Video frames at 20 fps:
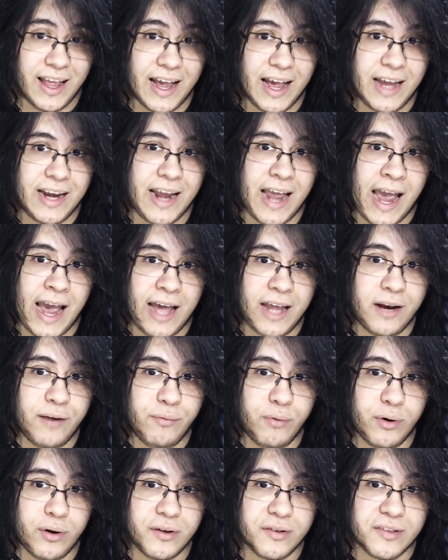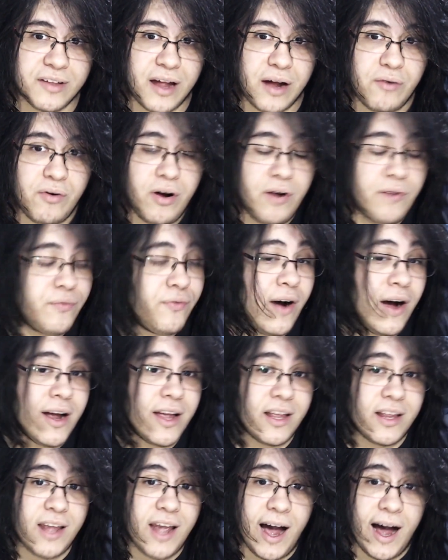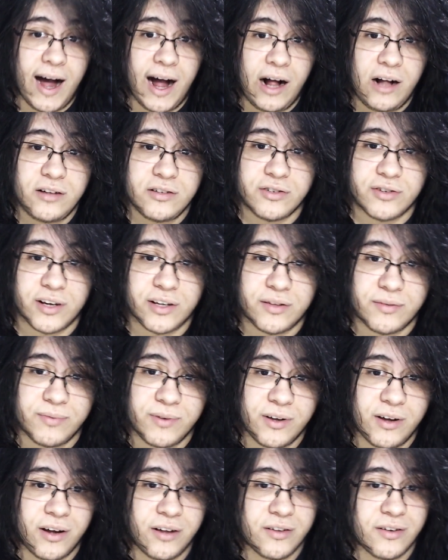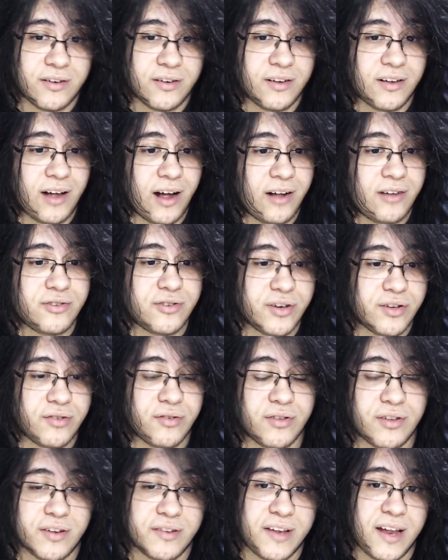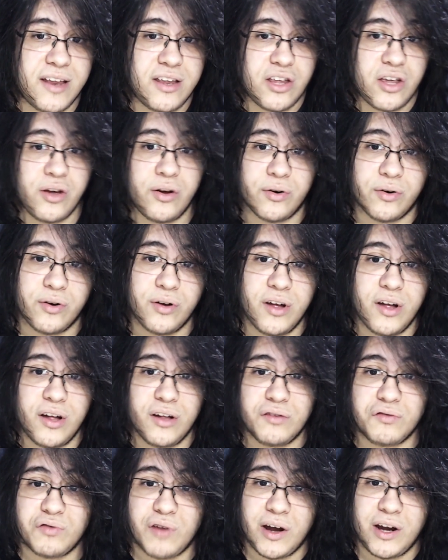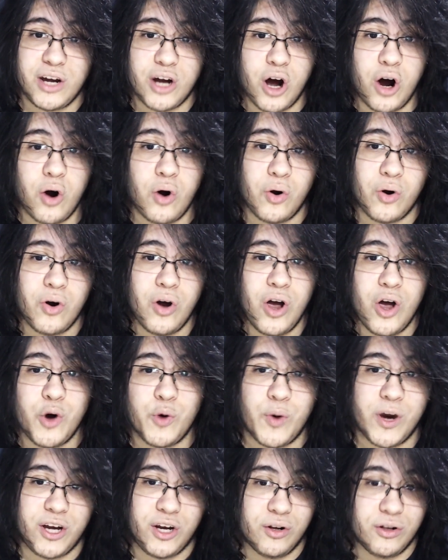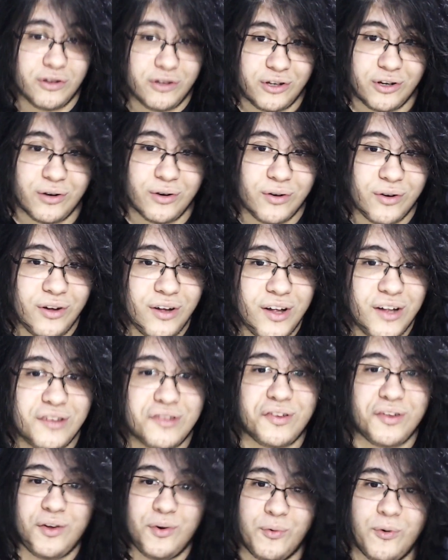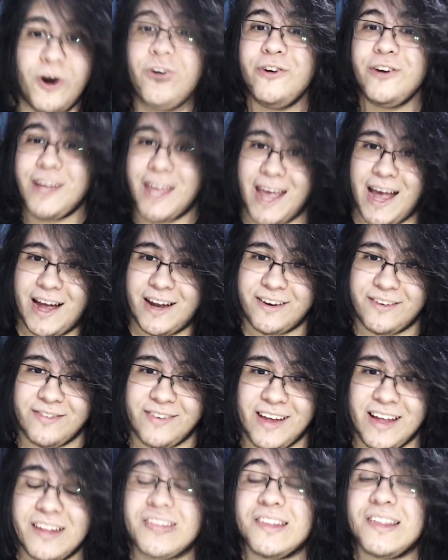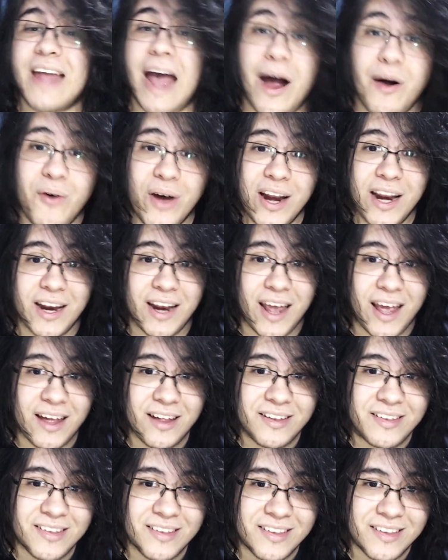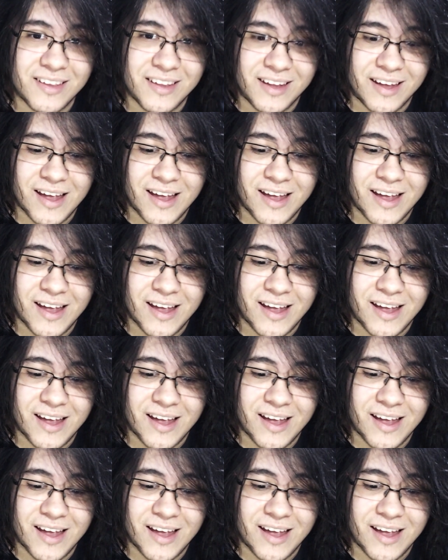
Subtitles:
And Hannibal was like, well, fuck it. Yeah, I'll try to understand you so I know what you'll do so you won't catch me. Is that what it is?